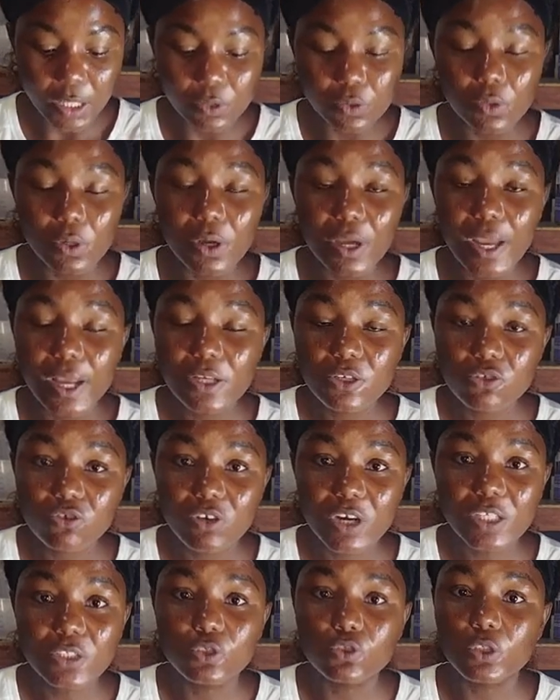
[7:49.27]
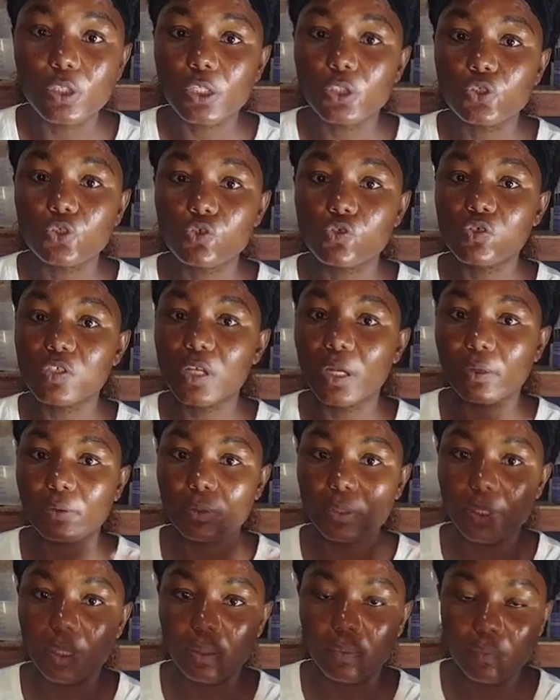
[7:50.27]
Your extract, you can choose
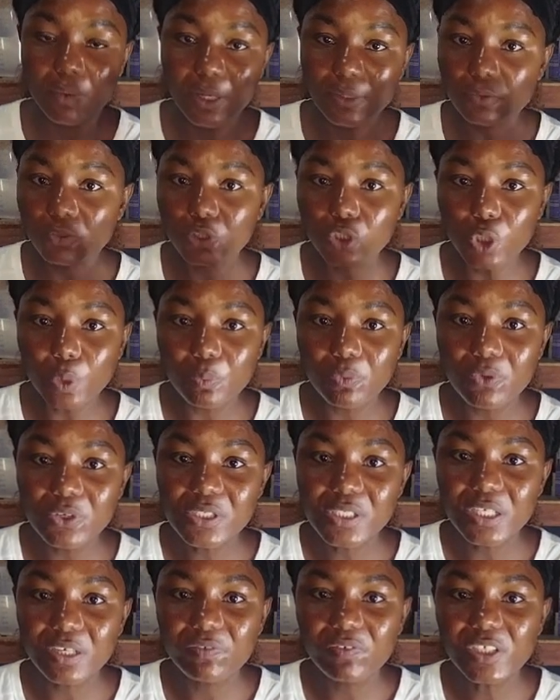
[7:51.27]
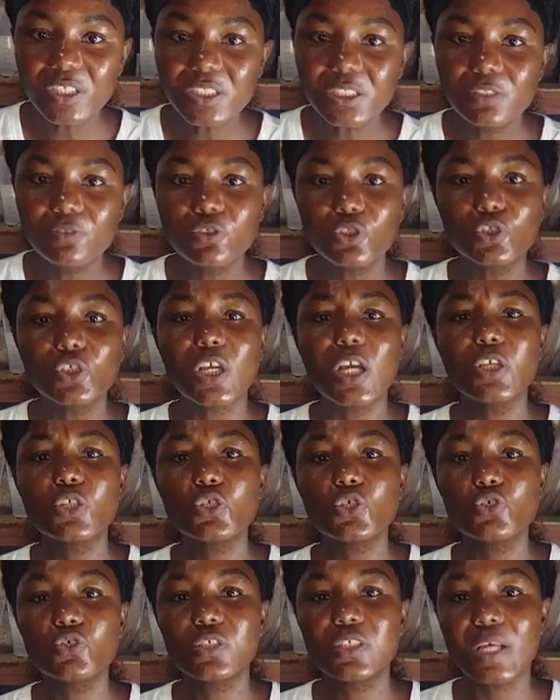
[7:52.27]
another one. Your preservative, you can
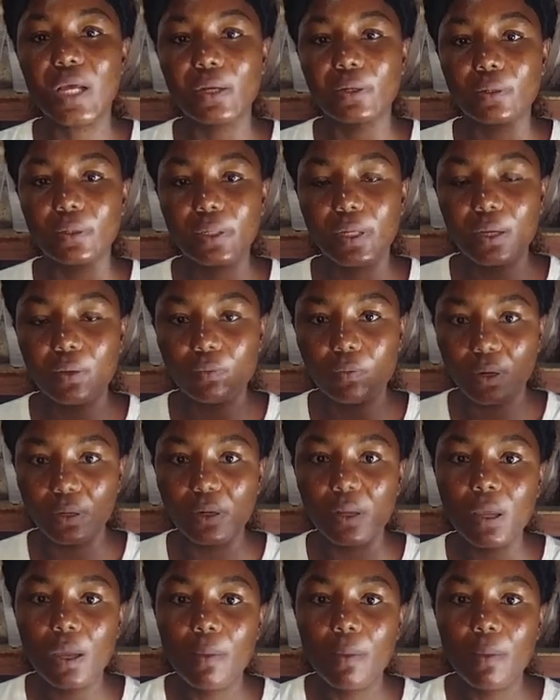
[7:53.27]
choose another one.